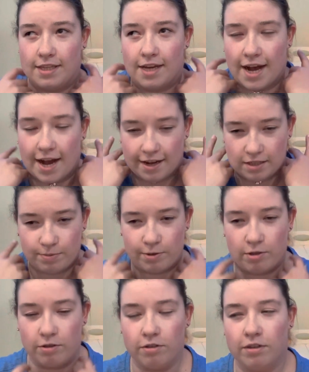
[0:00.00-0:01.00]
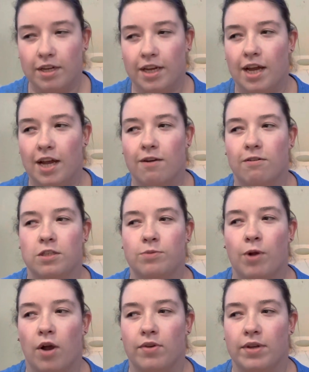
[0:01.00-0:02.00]
the hospital was
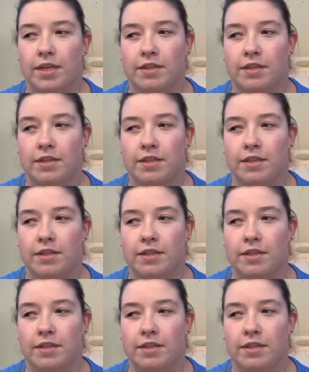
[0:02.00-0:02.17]
probably